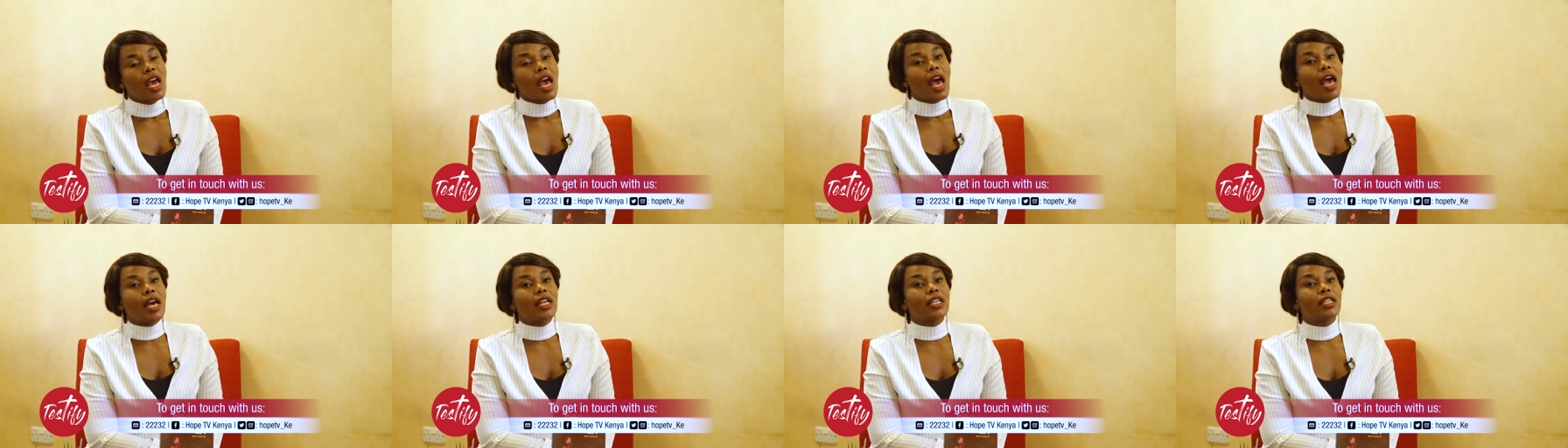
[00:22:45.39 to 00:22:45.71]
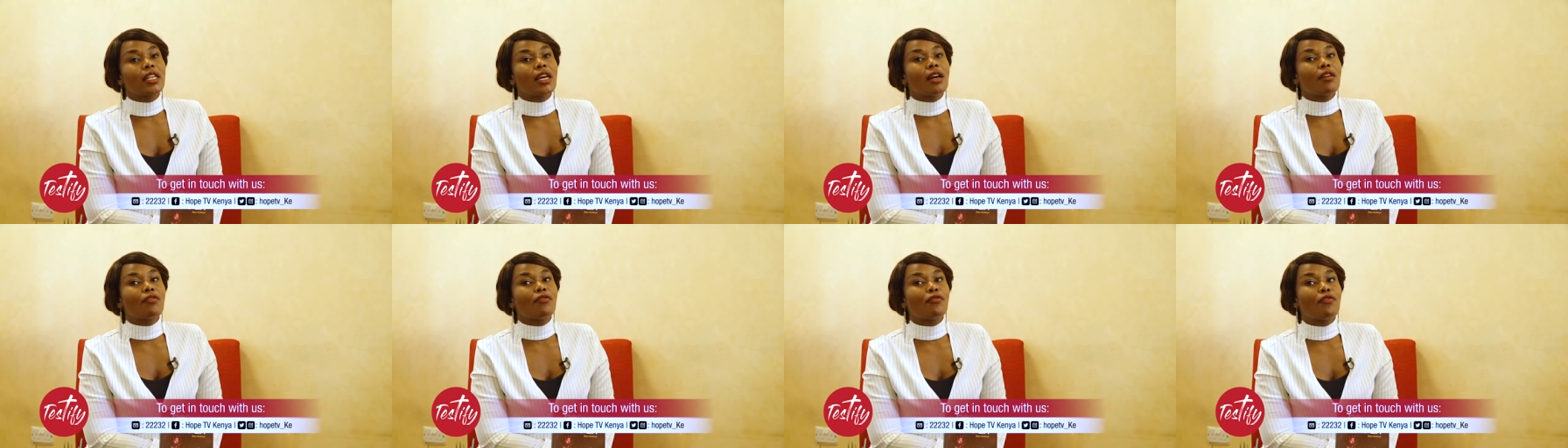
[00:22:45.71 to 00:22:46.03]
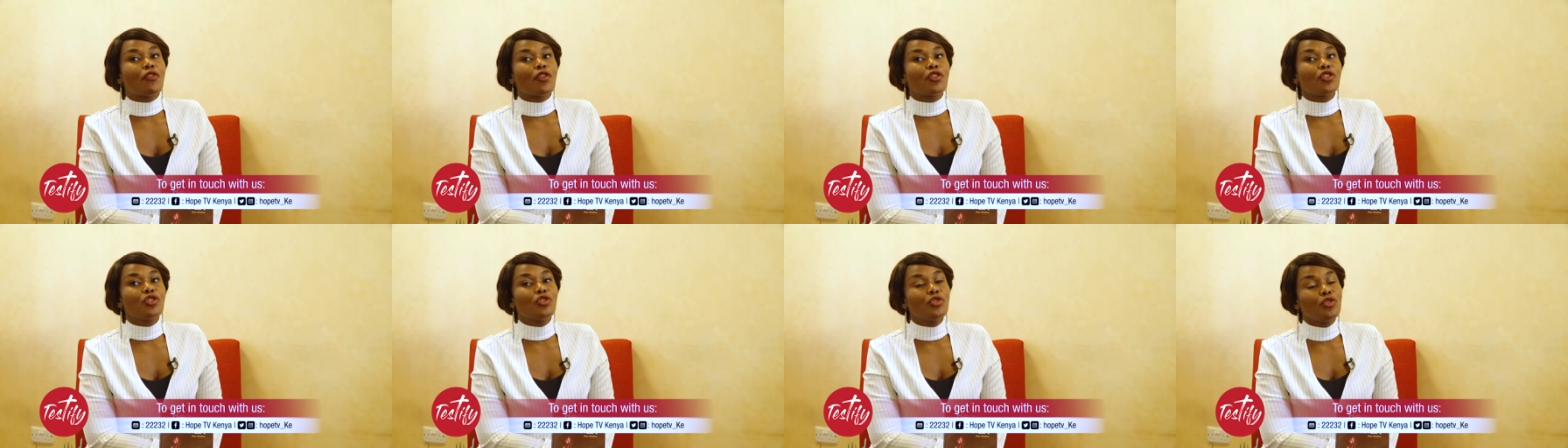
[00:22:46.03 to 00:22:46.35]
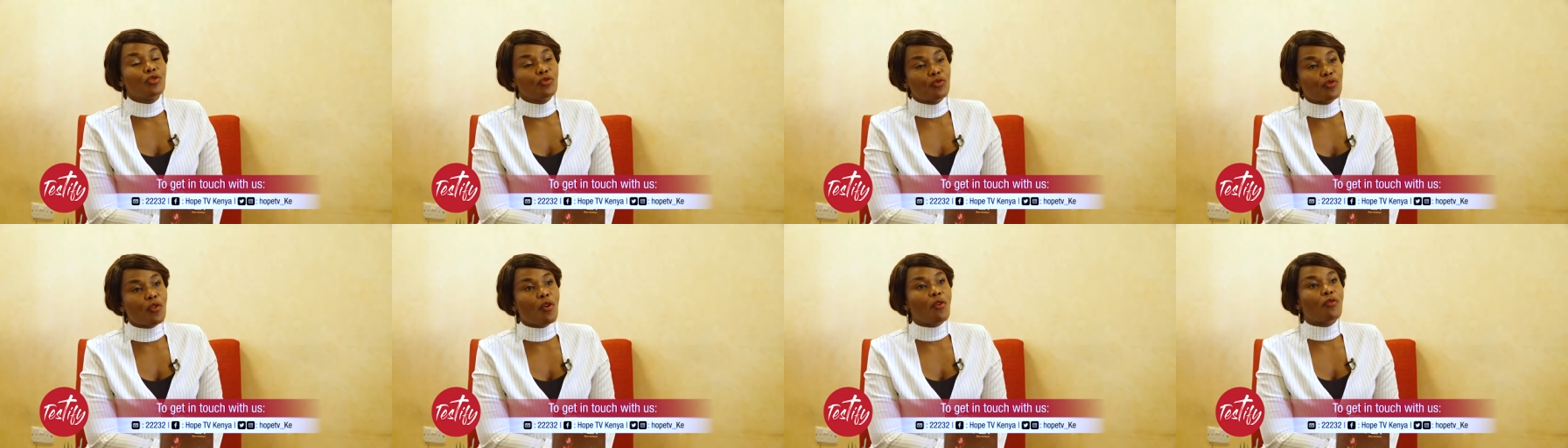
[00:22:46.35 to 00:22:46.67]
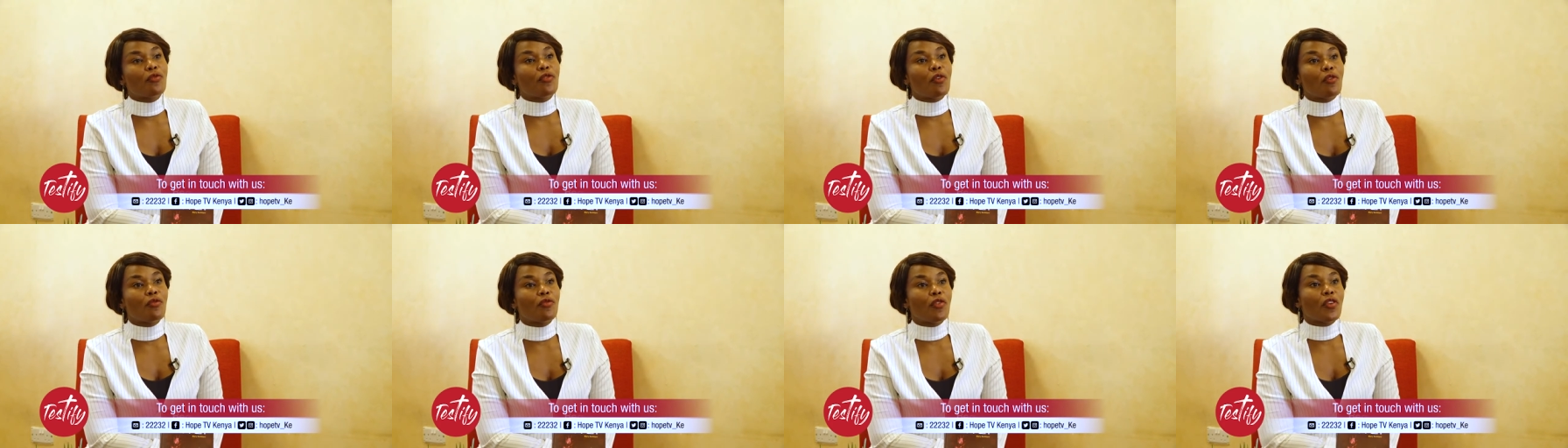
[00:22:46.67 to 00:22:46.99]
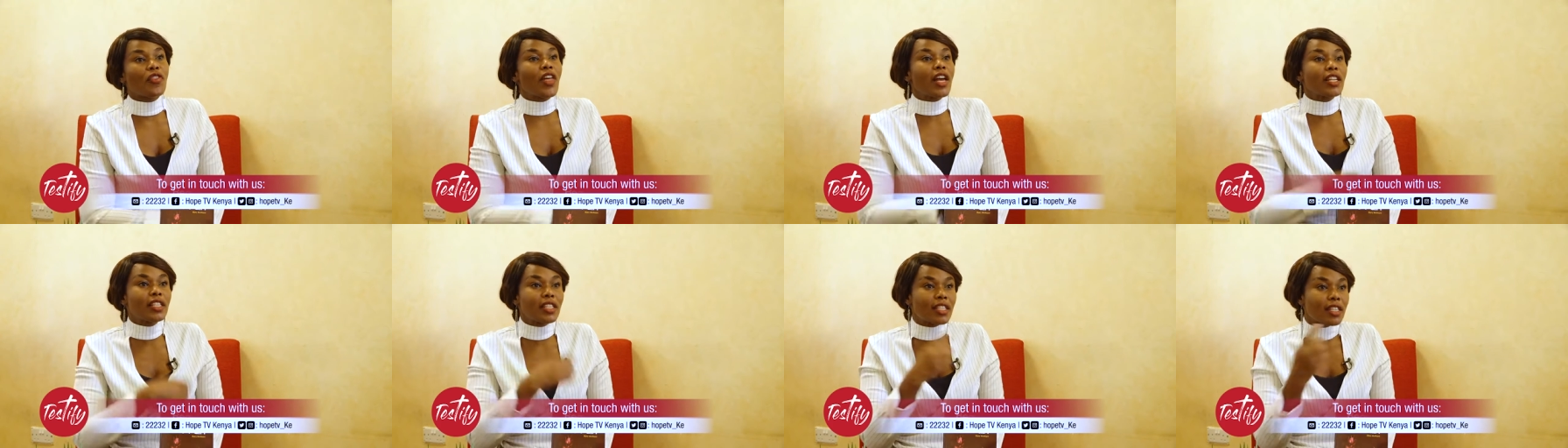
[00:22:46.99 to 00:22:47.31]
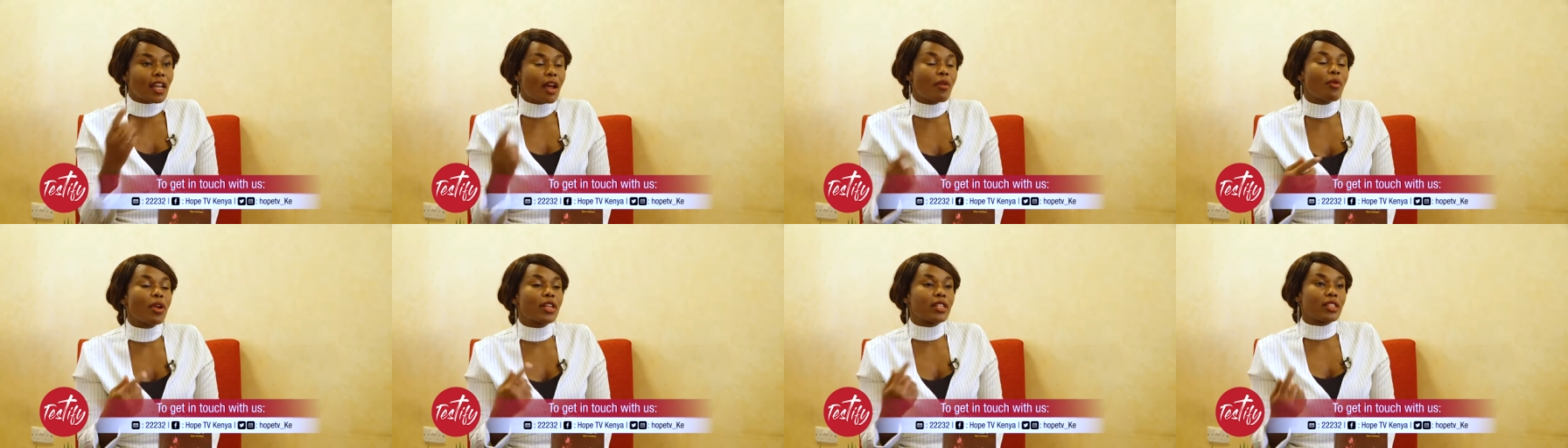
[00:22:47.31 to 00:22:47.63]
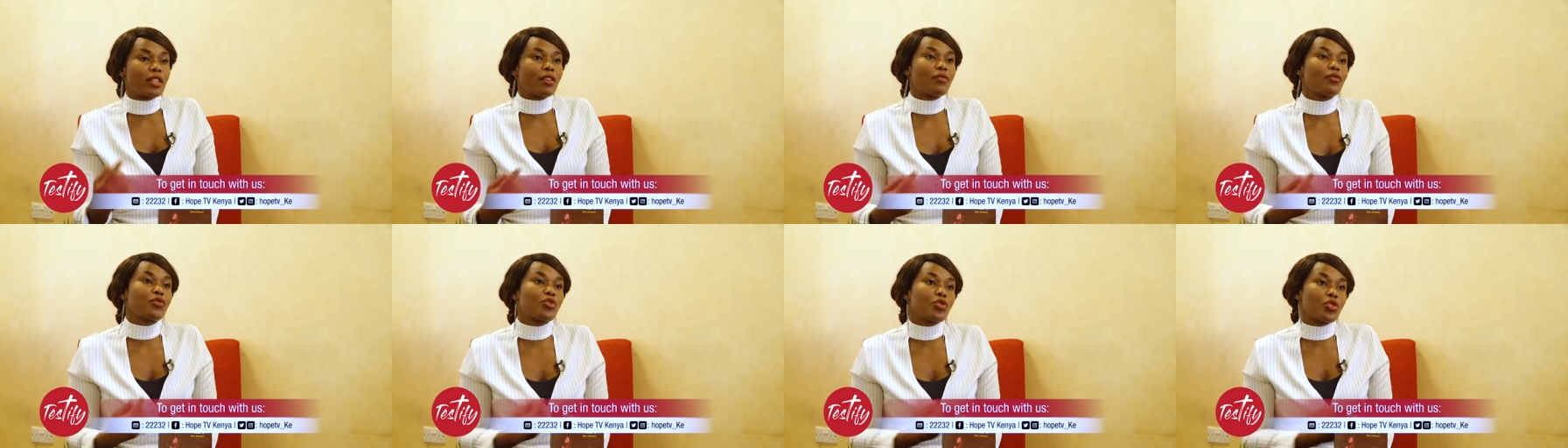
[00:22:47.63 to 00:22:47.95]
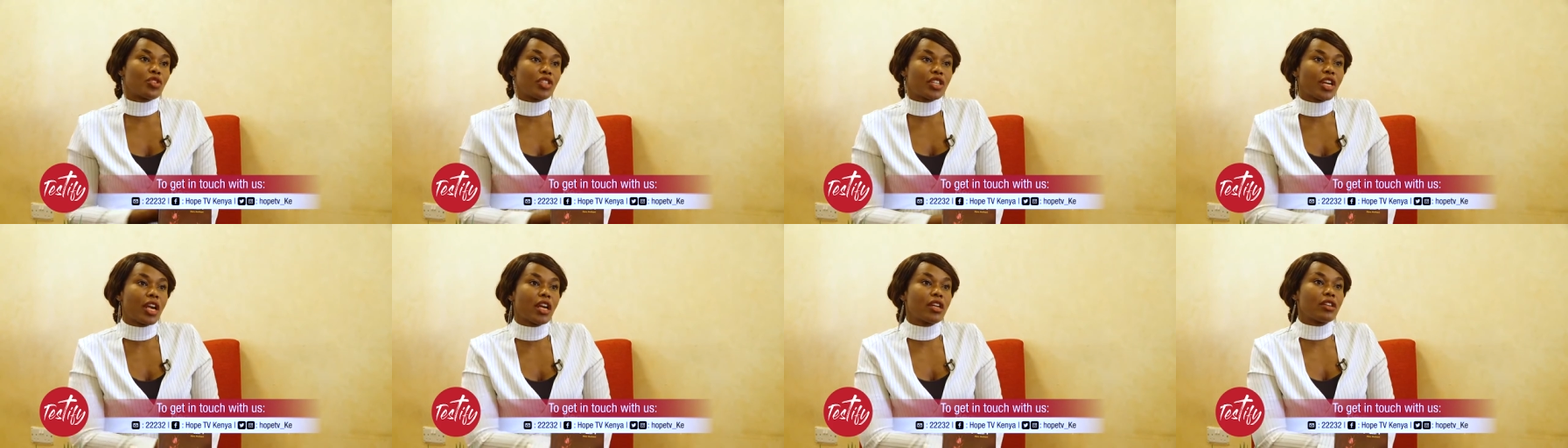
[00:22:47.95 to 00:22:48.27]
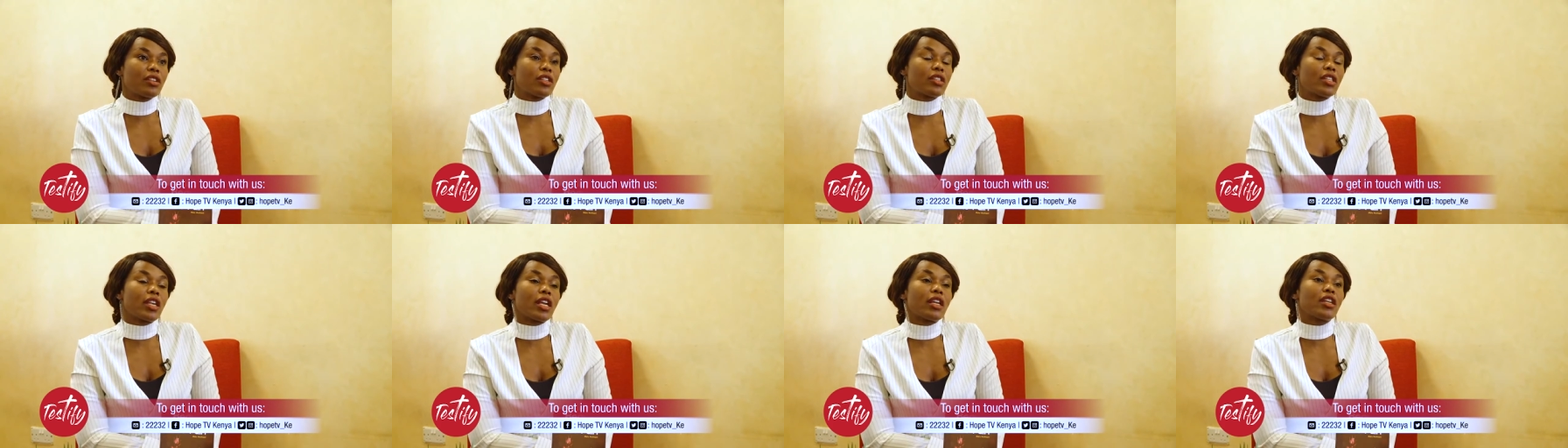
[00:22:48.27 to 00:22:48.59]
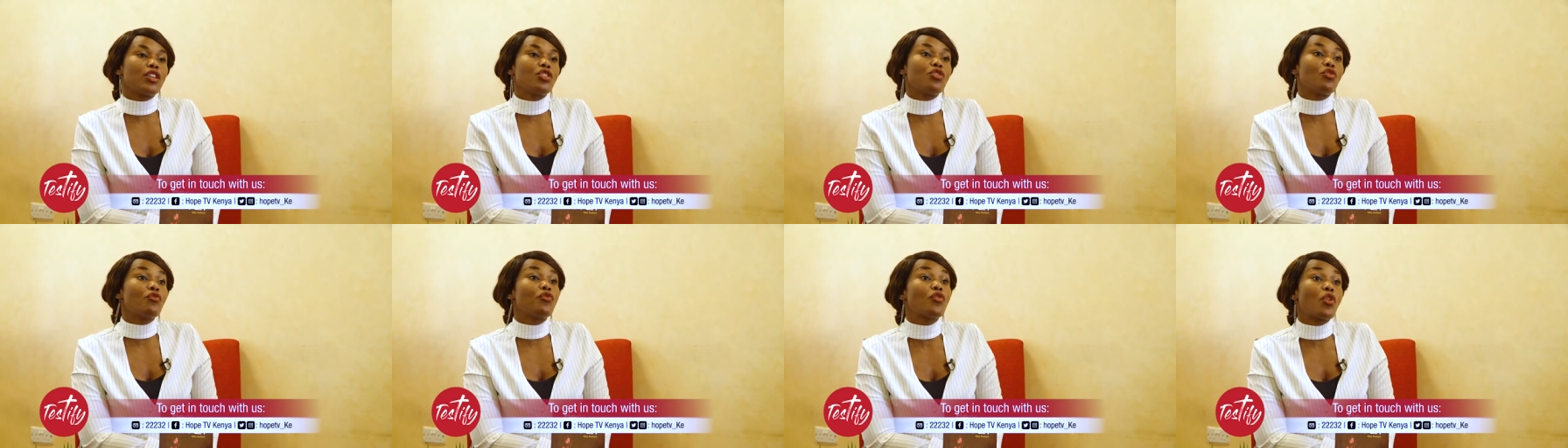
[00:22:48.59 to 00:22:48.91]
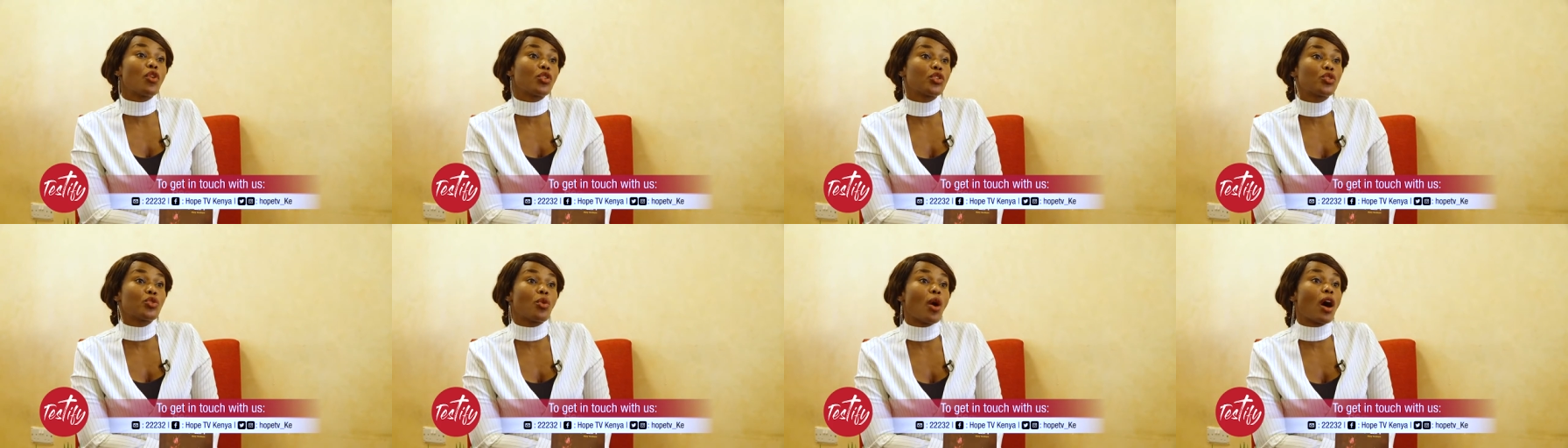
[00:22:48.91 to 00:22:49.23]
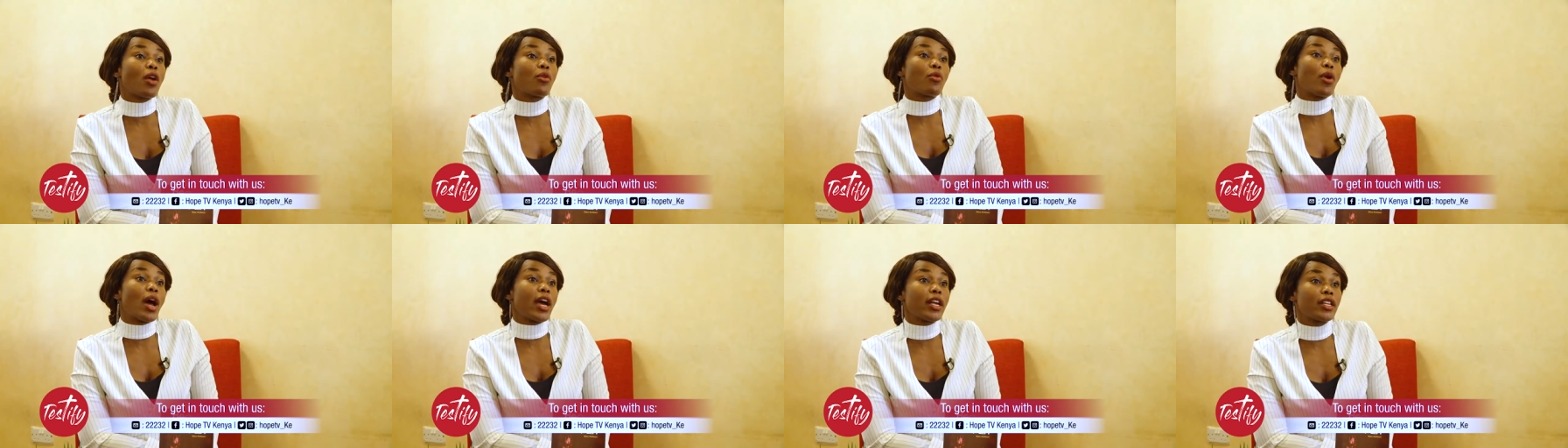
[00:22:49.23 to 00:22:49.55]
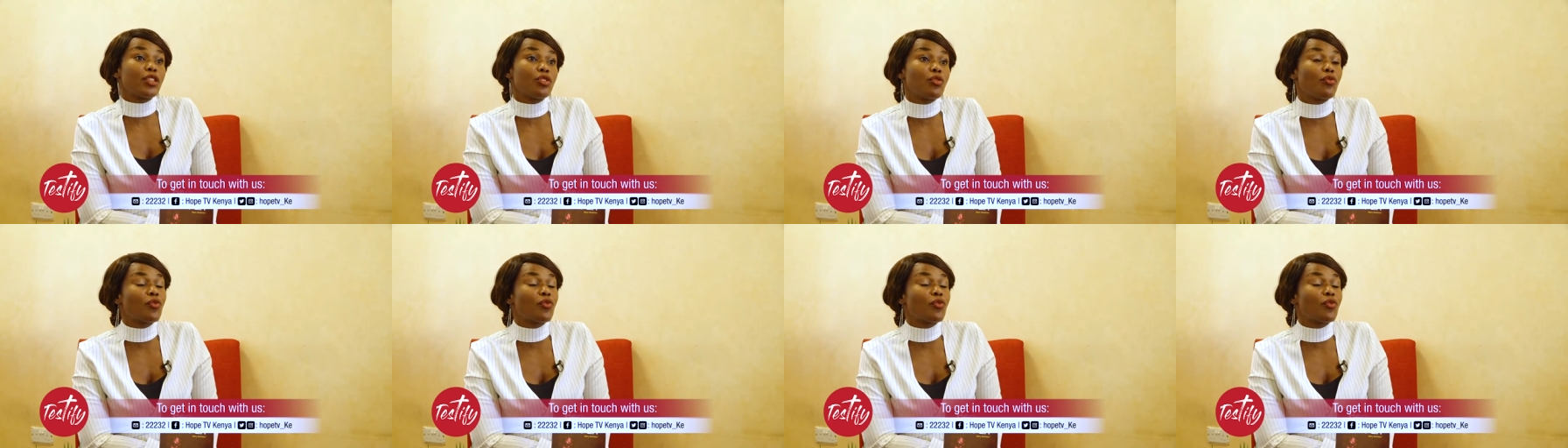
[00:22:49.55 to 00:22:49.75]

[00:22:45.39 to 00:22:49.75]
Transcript: And for that narrative to change, then you've got to arise.